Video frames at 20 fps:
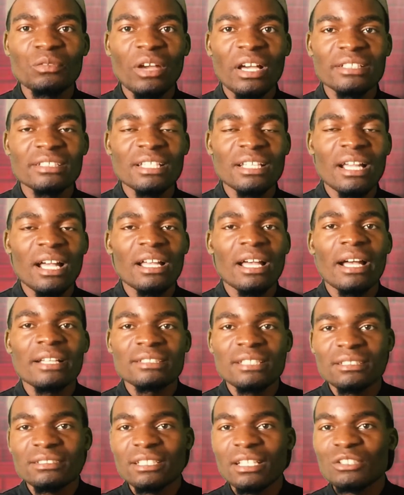I
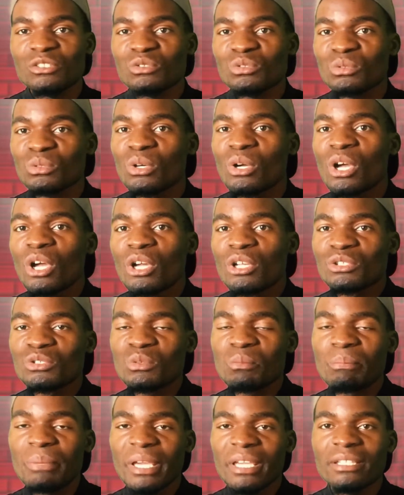just had to
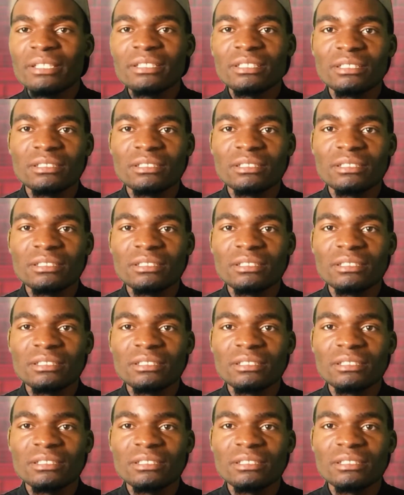pay